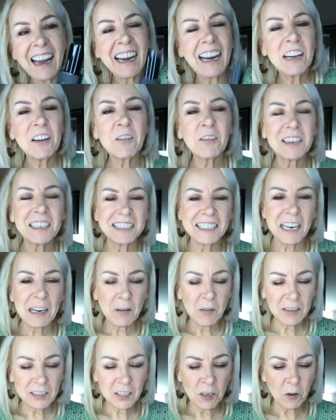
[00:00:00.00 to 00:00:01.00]
And I know because
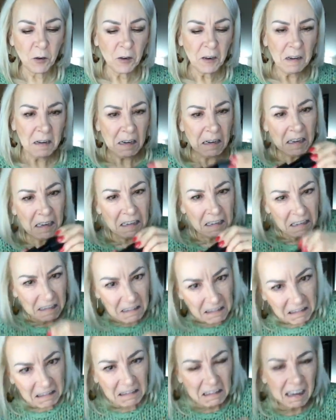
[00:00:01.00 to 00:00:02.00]
I always go,
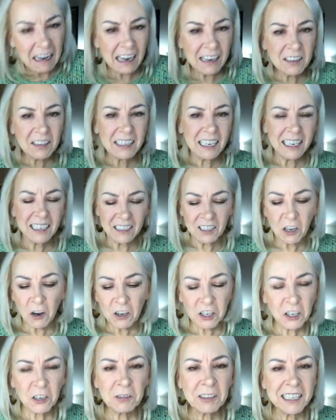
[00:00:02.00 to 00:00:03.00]
and it's like,
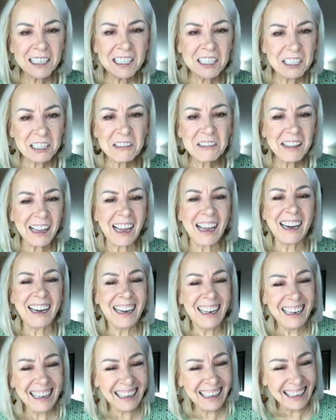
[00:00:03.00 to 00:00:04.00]
no, you don't need to do
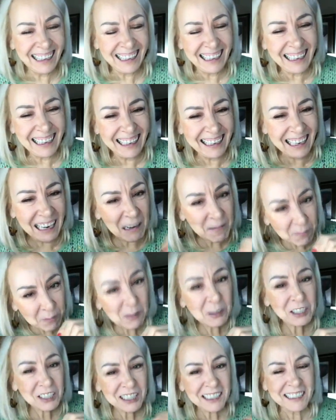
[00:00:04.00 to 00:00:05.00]
that. I'm
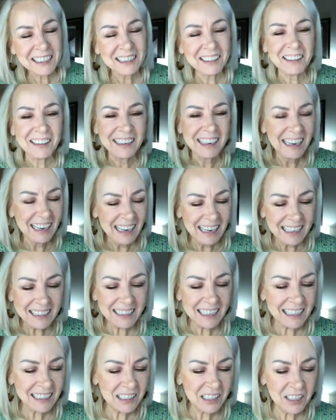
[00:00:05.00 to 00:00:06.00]
pushing it on.
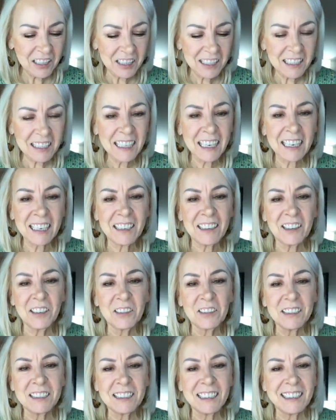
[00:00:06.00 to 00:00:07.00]
It's like, so you just get it
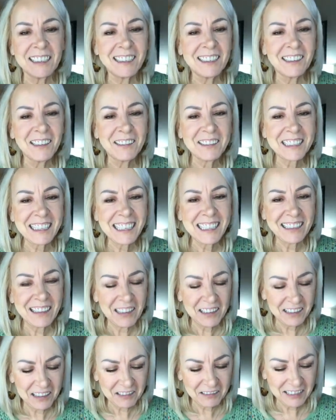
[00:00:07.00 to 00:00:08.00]
close and it goes
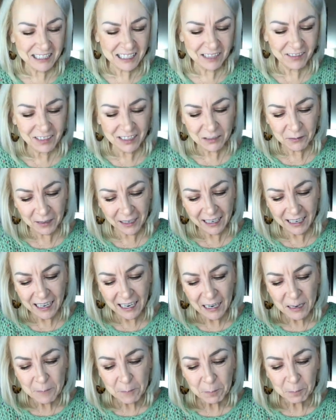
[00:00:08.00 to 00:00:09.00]
in on the rest of its way.
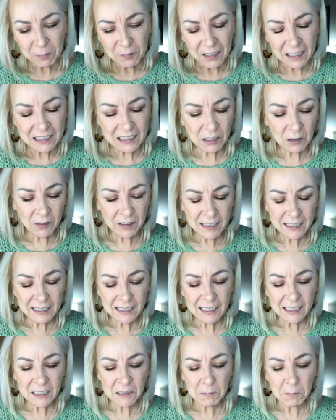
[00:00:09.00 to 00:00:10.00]
So
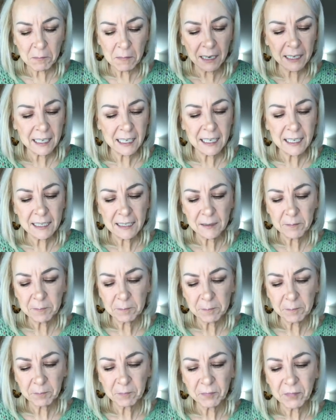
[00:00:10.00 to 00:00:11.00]
this is moneyed,
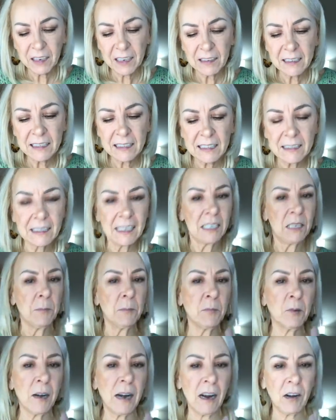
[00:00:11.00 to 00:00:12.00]
and this is like
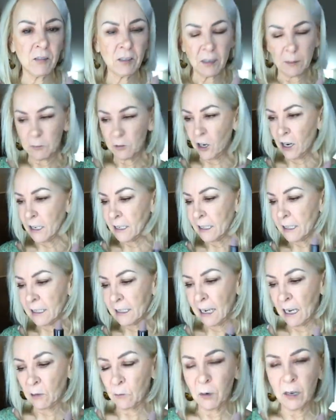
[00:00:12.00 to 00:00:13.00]
a brown. So I'm trying to
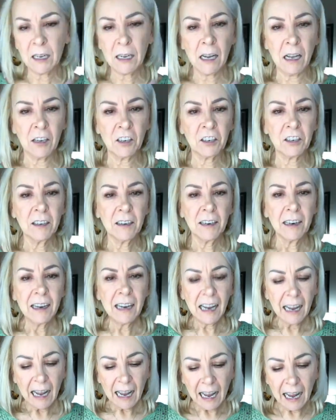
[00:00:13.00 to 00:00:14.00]
decide what color.
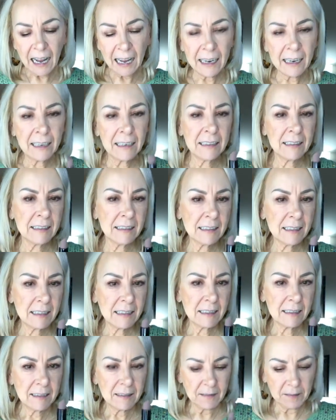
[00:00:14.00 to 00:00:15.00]

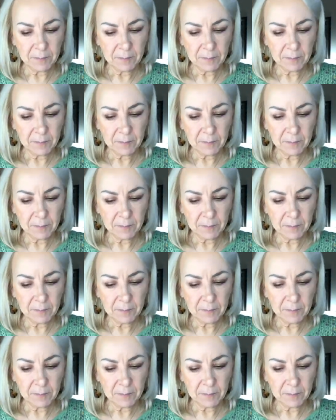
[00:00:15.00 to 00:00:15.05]
And